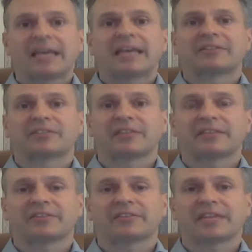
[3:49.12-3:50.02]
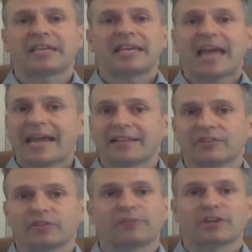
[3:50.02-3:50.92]
since the
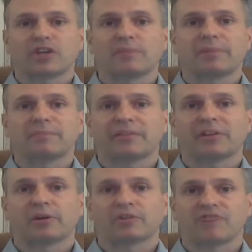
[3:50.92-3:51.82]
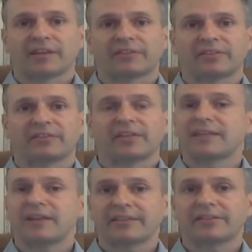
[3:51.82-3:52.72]
end of the Cuban Missile Crisis in
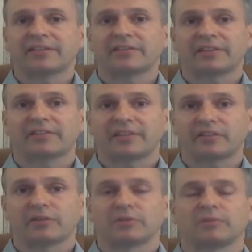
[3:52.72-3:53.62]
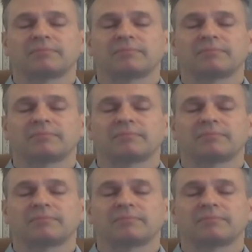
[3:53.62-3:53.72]
1962.